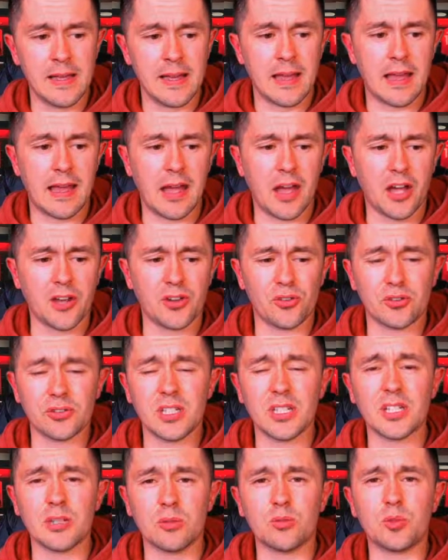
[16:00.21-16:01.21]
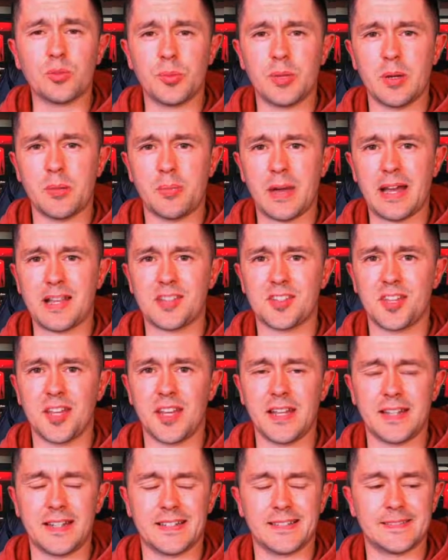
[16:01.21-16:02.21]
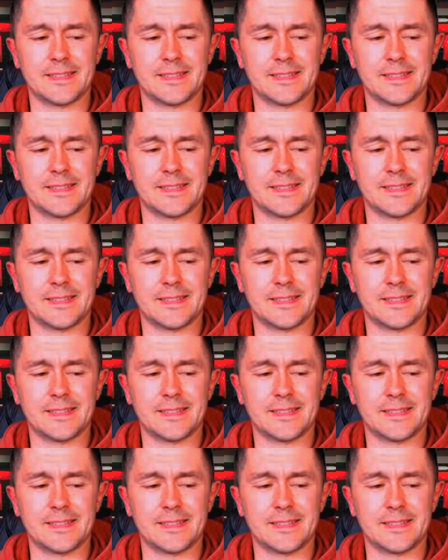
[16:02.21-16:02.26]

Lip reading: I don't think it would be a bad signing.